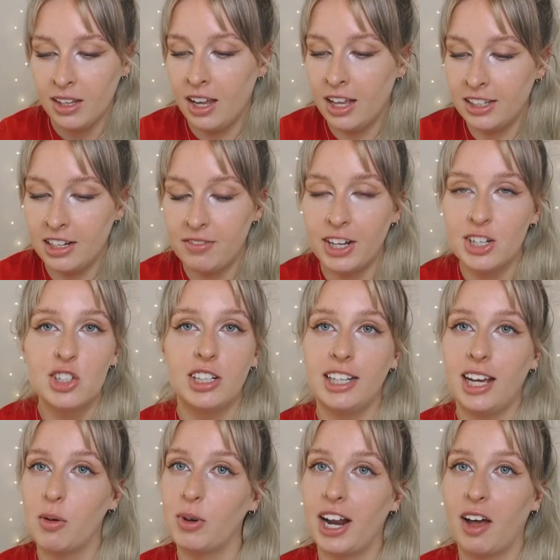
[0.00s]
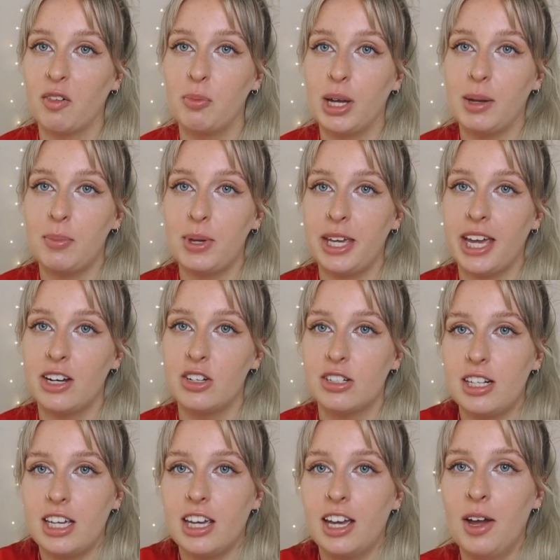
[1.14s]
And then eventually I want to have my
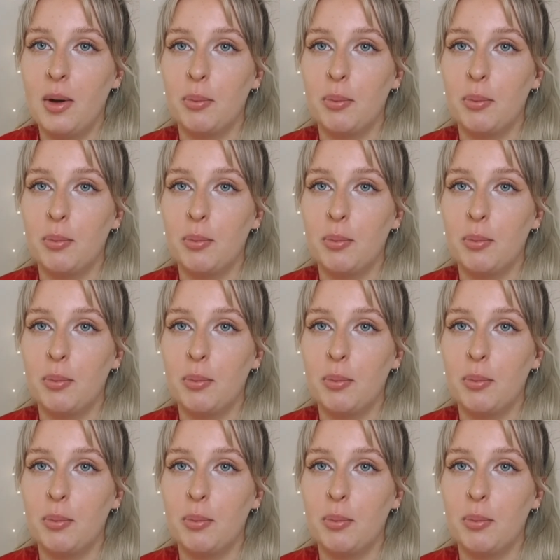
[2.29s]
PhD.